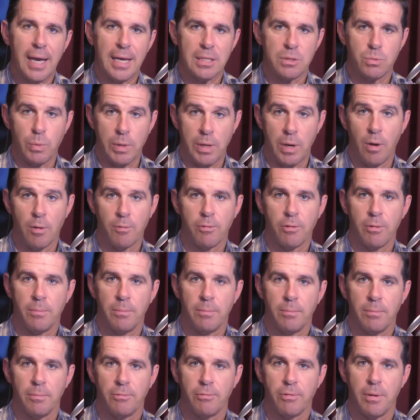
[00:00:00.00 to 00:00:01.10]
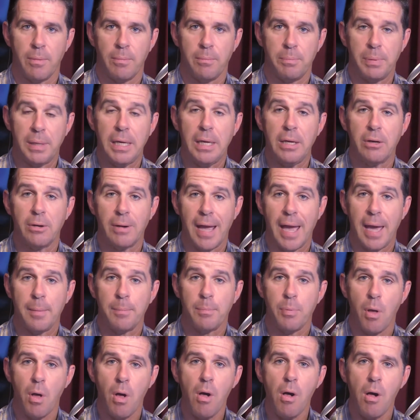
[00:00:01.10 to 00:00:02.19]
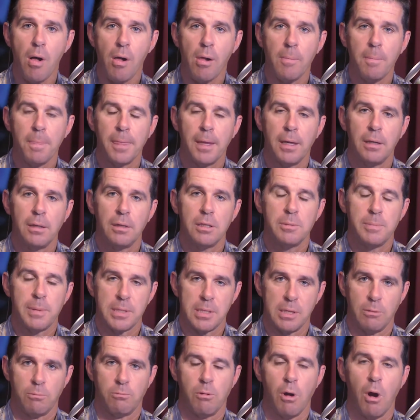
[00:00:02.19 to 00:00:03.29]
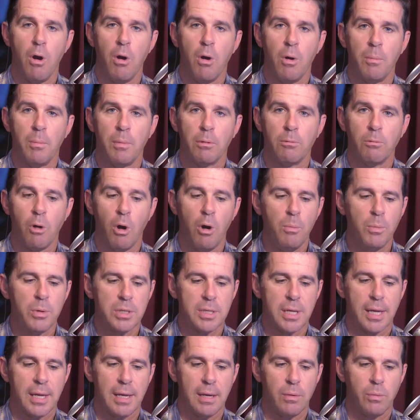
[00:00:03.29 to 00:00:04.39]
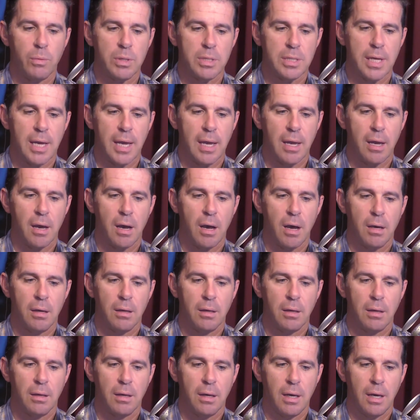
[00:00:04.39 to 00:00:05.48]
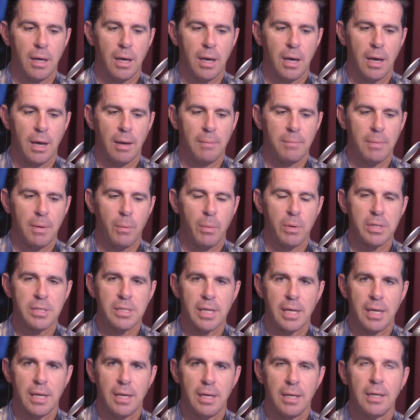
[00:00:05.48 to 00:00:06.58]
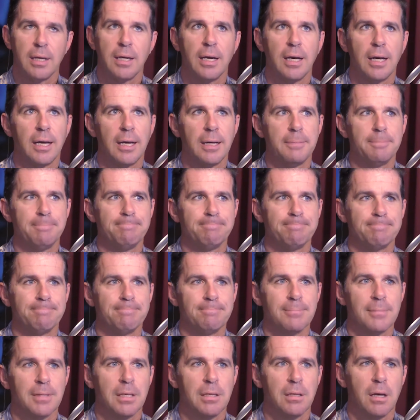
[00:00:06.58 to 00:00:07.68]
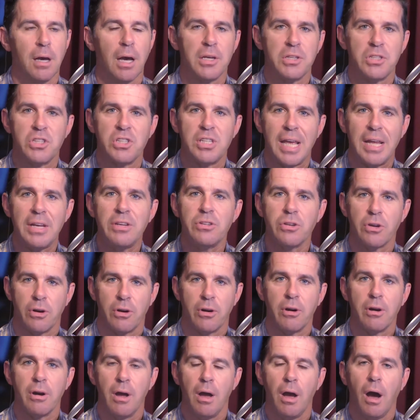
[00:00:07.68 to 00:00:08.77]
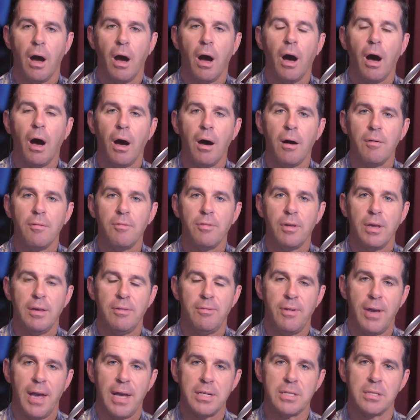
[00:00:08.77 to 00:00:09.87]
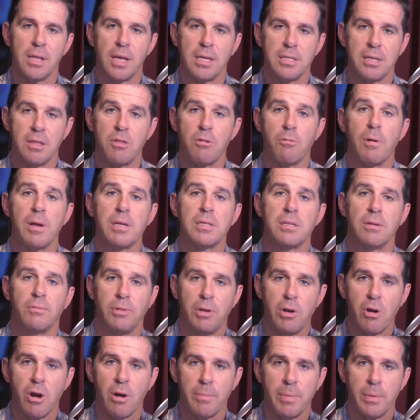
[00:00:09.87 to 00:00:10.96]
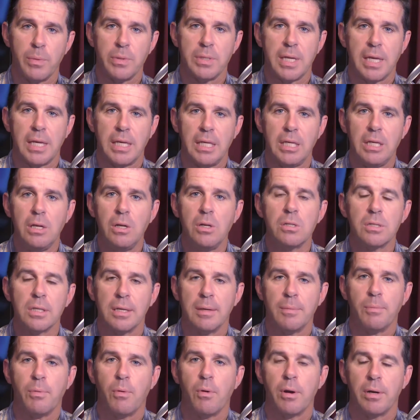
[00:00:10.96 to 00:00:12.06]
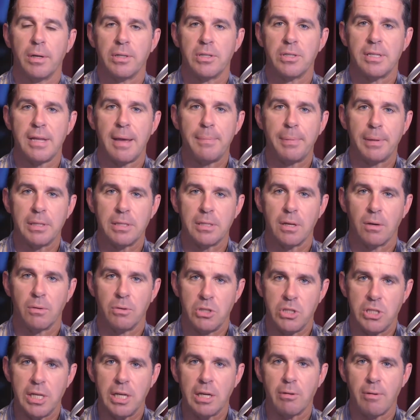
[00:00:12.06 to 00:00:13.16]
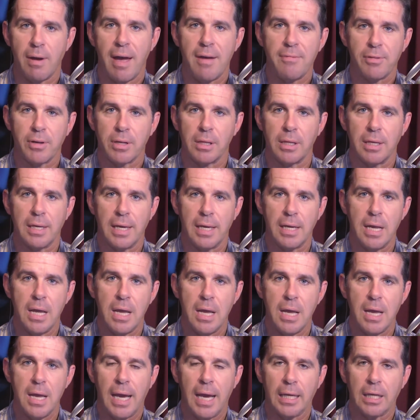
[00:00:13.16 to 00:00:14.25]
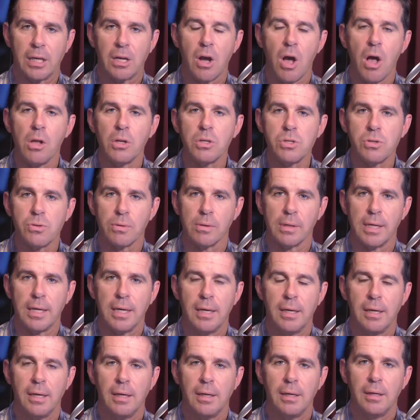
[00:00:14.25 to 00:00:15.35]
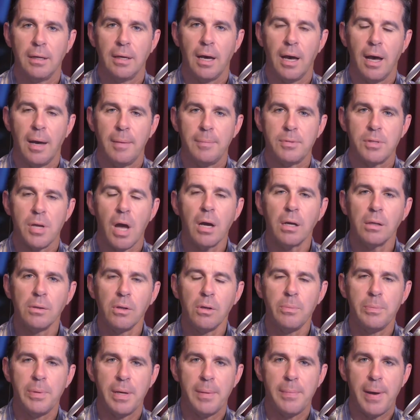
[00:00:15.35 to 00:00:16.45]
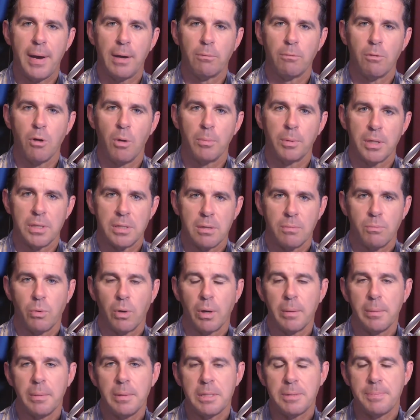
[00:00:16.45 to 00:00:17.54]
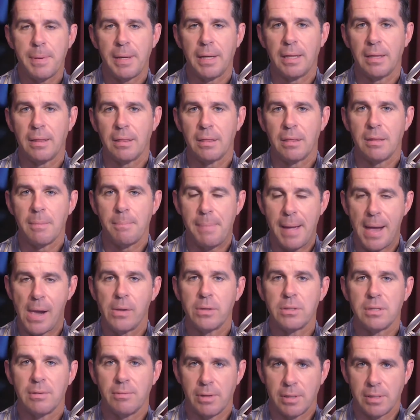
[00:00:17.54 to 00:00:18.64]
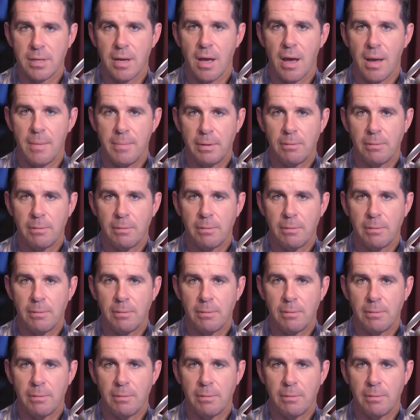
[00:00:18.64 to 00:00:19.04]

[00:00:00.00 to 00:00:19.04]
as we know from Peter and Paul, especially Rome was a I want to say a center of evangelizing the rest of Europe. It was a hugely important stepping stone geographically and culturally. Talk a little bit about Rome, because we're going to be spending the balance of our time